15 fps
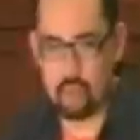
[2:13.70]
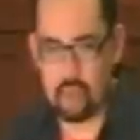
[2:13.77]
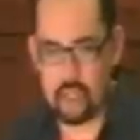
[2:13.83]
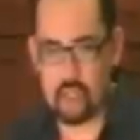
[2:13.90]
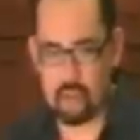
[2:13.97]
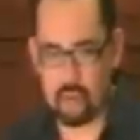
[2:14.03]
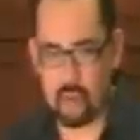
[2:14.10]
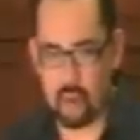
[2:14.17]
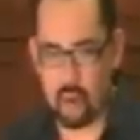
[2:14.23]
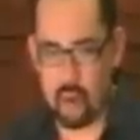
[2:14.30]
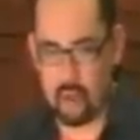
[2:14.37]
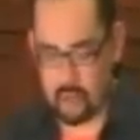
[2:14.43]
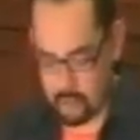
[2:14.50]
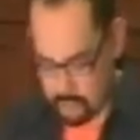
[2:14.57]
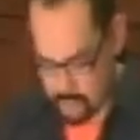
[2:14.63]
do this for
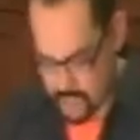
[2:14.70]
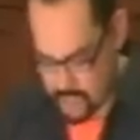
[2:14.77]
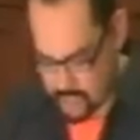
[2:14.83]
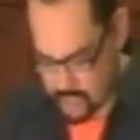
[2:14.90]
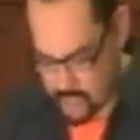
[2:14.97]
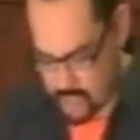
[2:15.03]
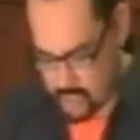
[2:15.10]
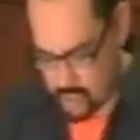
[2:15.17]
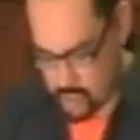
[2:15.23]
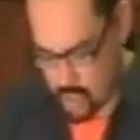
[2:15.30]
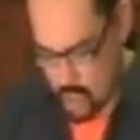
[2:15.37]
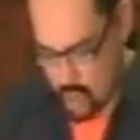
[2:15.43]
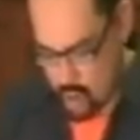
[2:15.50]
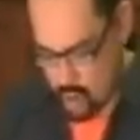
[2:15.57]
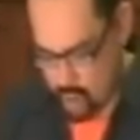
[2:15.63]
all the pieces
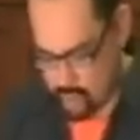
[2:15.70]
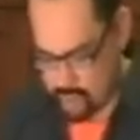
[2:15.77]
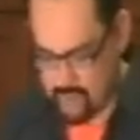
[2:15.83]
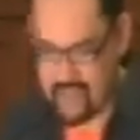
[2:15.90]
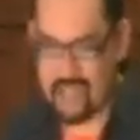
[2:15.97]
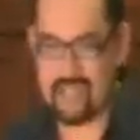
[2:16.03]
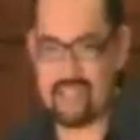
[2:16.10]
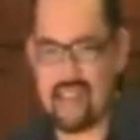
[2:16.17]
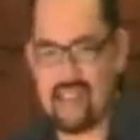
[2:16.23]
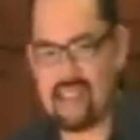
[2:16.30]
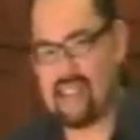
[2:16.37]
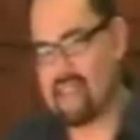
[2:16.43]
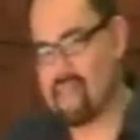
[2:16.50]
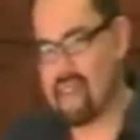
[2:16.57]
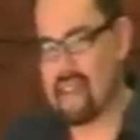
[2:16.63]
of veal. It's
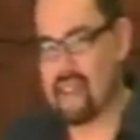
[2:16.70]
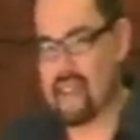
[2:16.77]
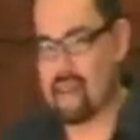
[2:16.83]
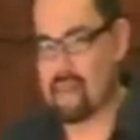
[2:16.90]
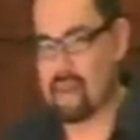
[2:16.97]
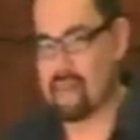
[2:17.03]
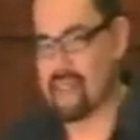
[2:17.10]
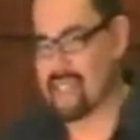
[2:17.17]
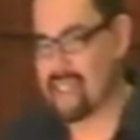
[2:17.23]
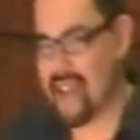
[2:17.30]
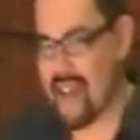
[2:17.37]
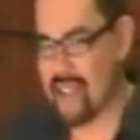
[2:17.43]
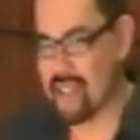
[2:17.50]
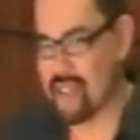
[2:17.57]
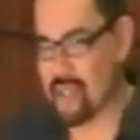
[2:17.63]
like giving them a
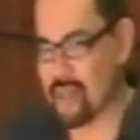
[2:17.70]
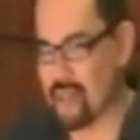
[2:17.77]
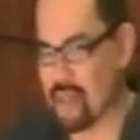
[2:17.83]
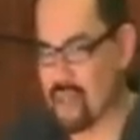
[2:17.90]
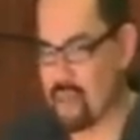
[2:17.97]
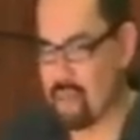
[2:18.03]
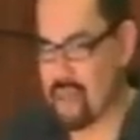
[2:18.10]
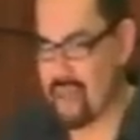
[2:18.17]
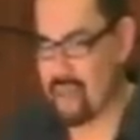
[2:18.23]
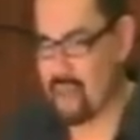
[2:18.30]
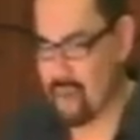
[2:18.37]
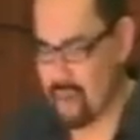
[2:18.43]
massage, so to speak,